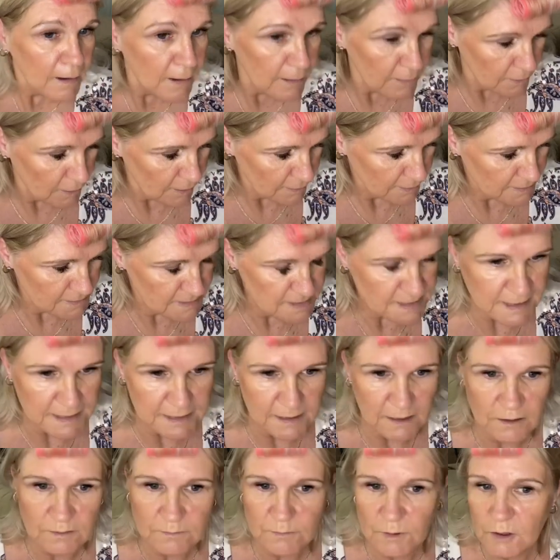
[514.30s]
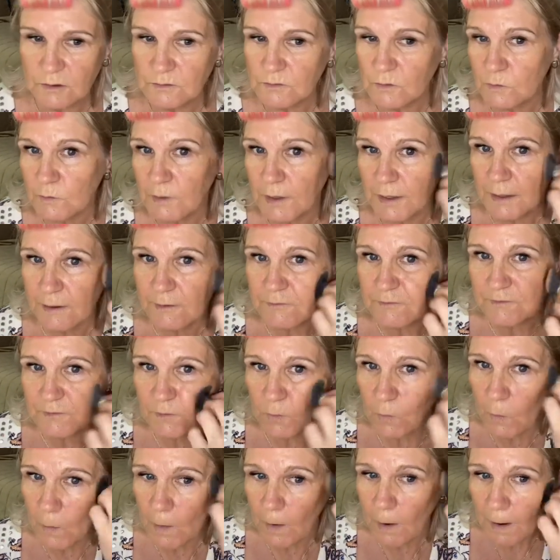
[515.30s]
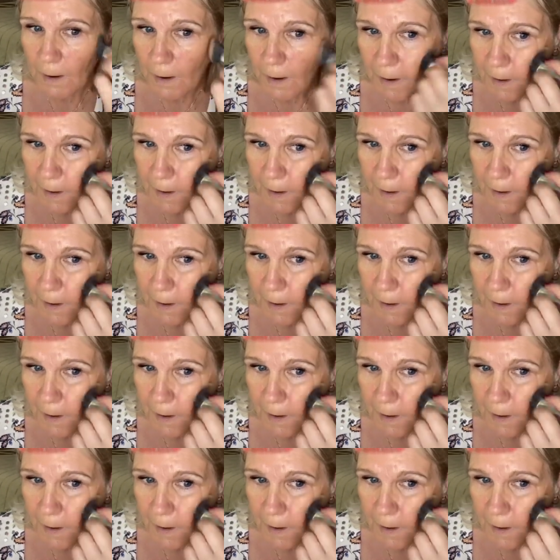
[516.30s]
Like I said, I'm not looking for